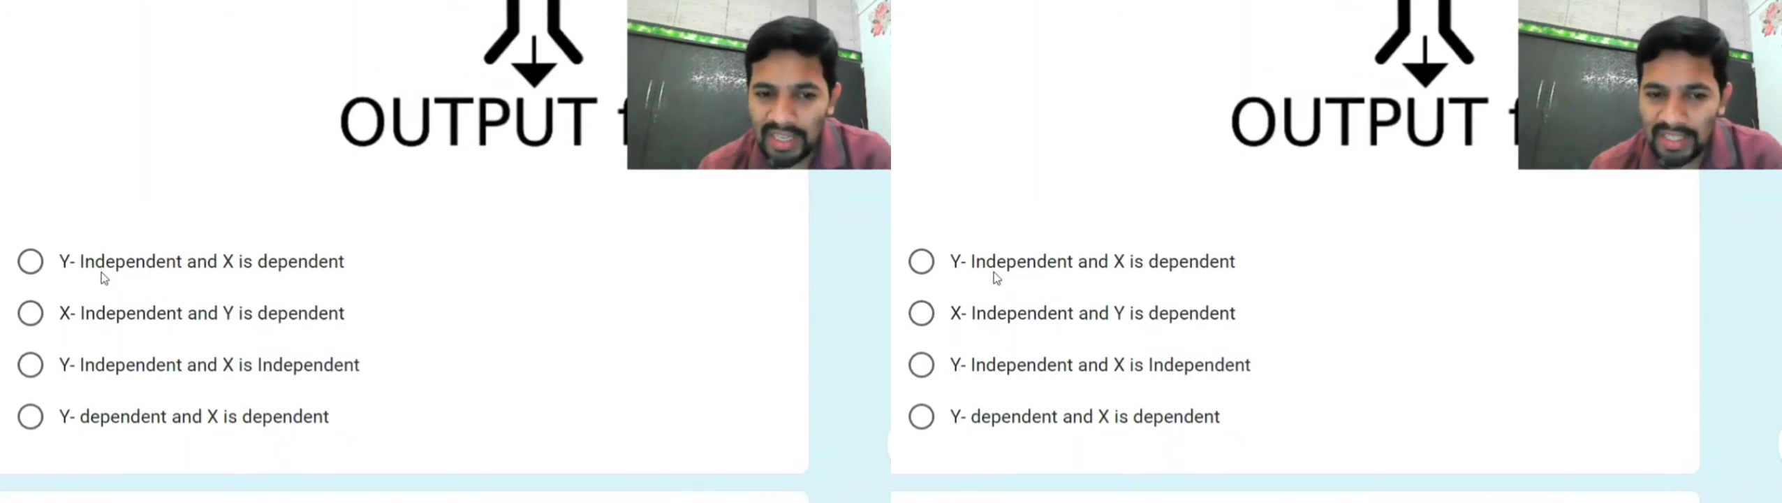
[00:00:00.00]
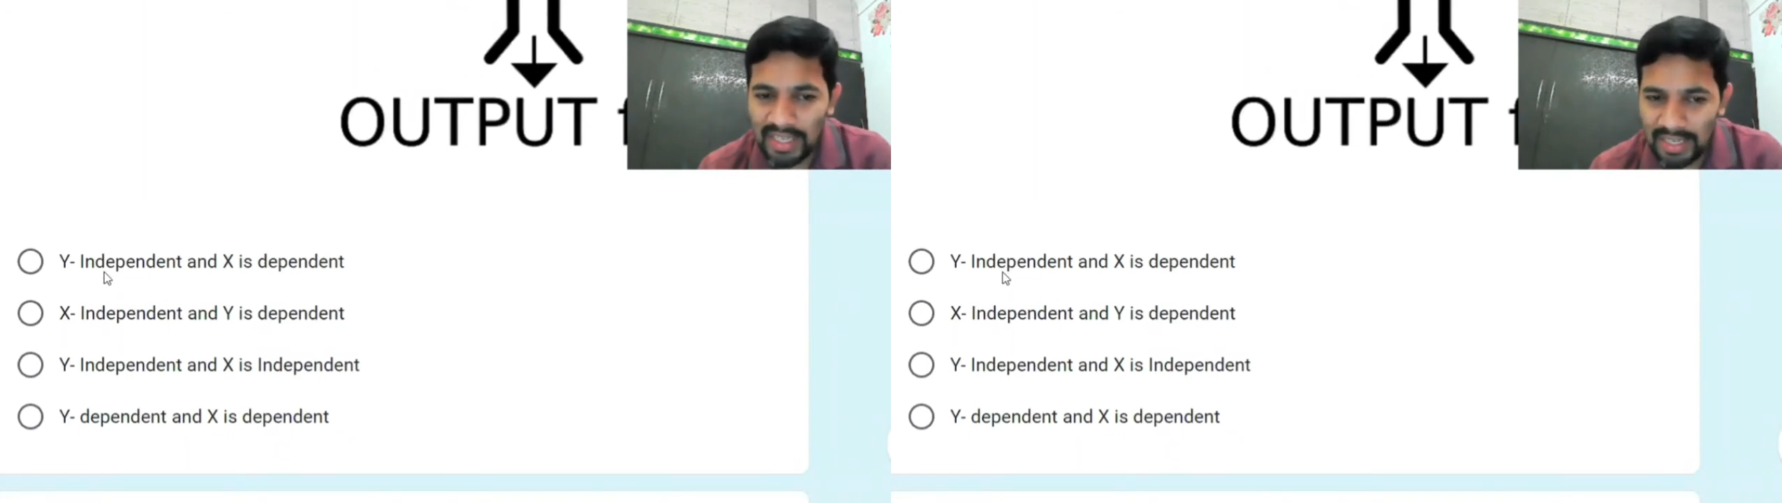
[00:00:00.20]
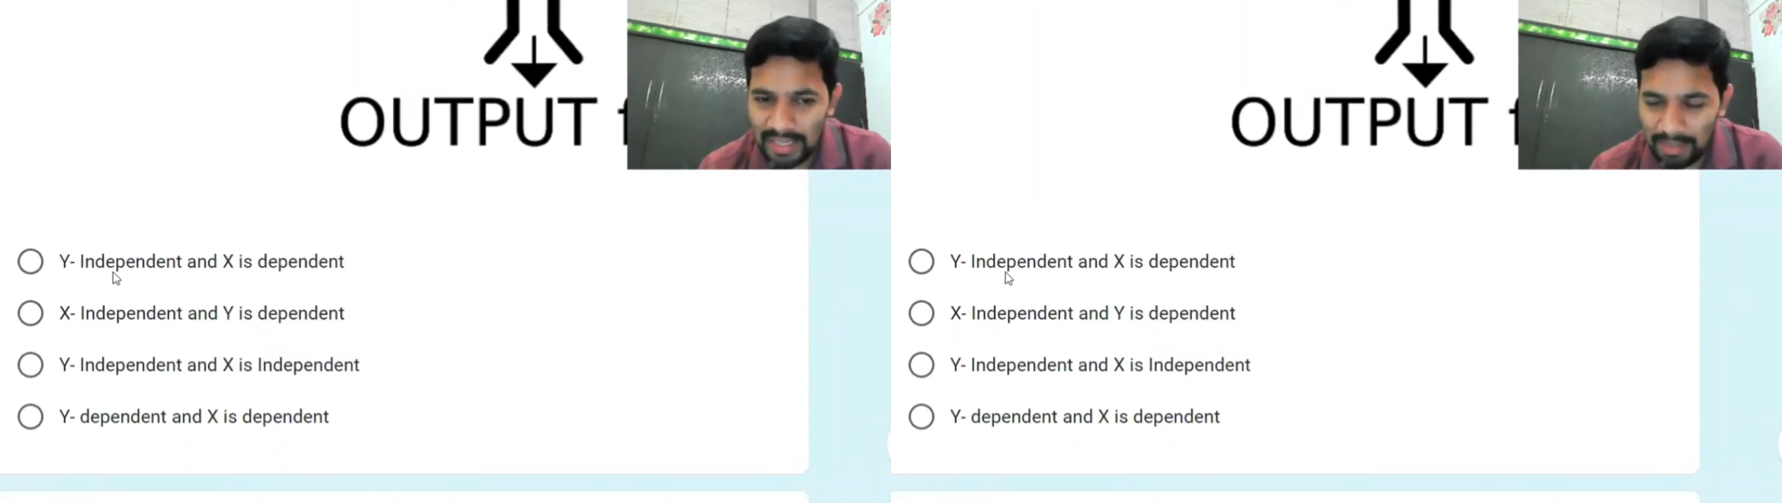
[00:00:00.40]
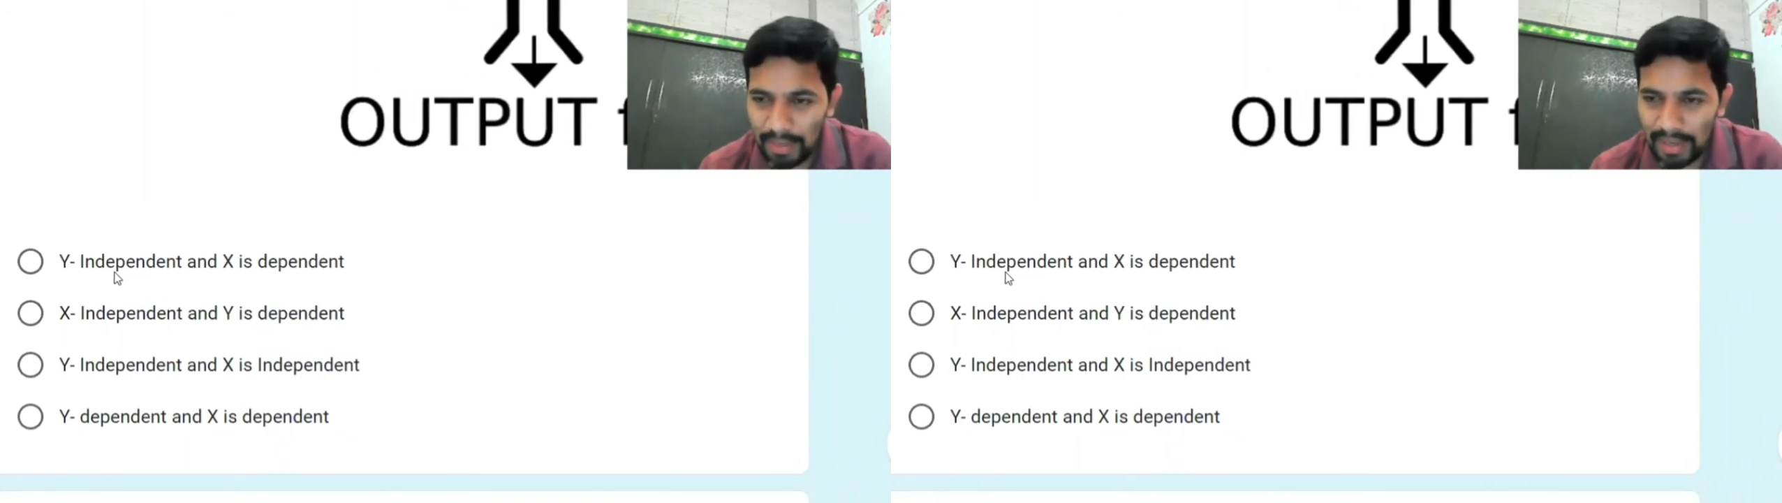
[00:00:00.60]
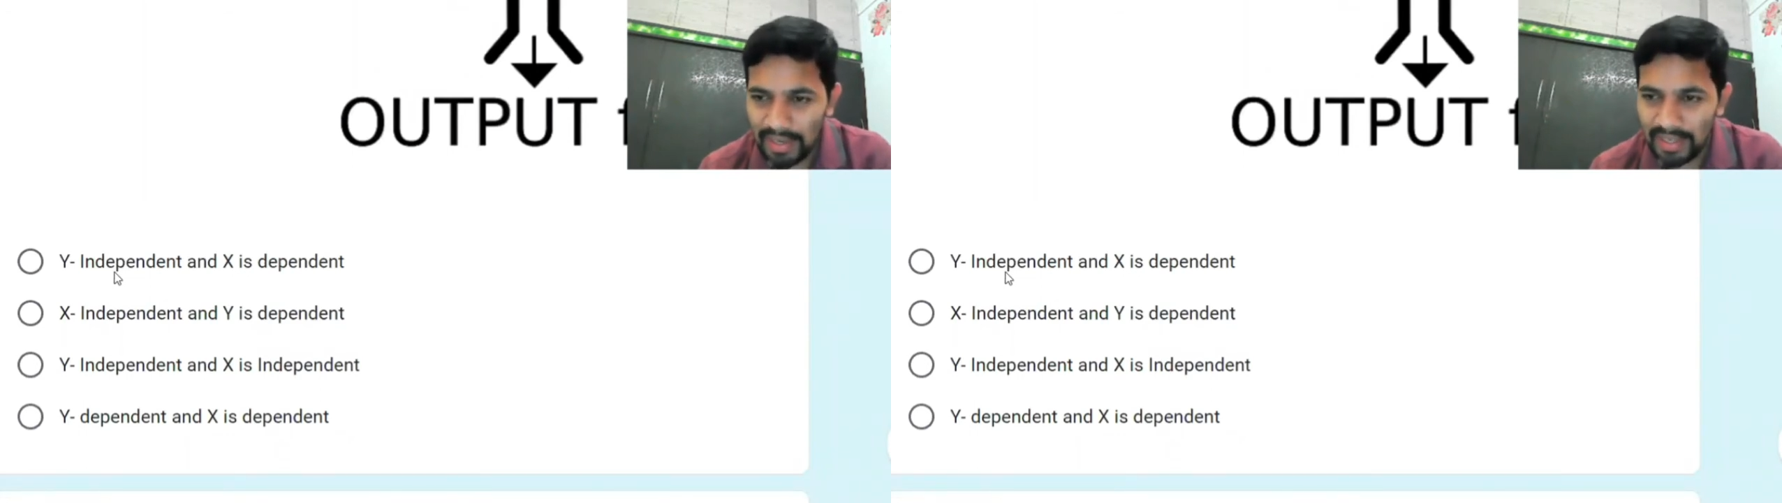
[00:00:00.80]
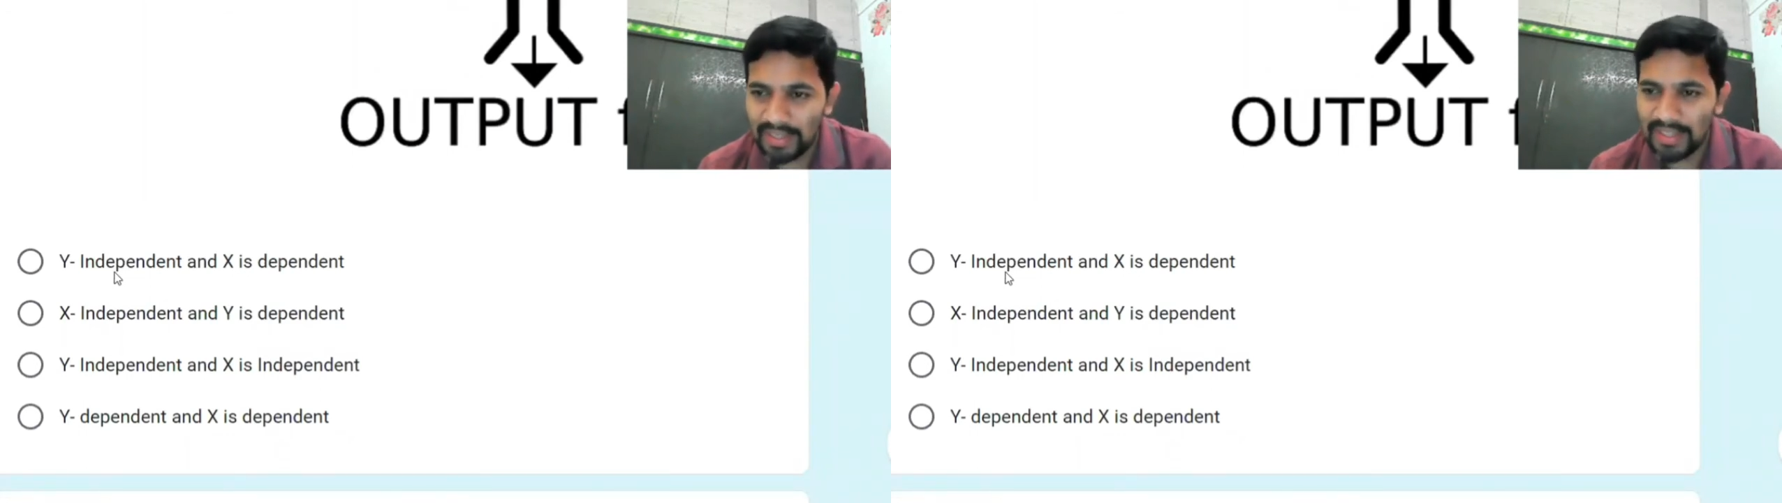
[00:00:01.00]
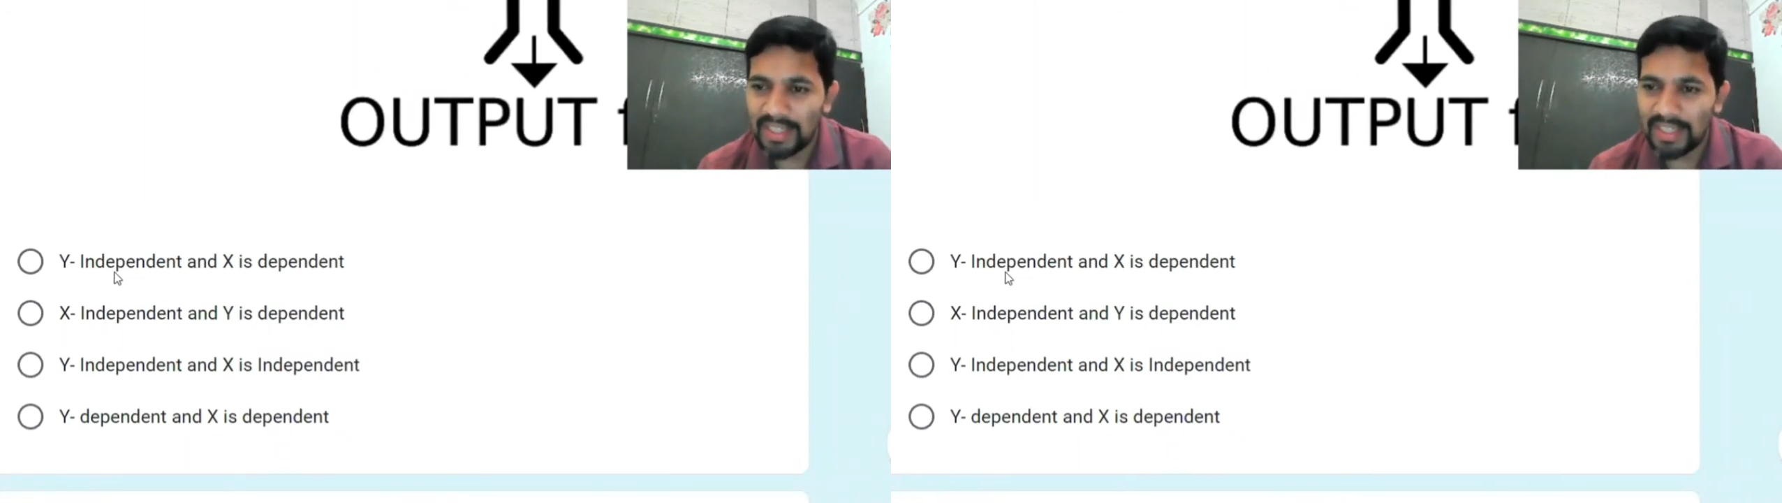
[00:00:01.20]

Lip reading: is independent,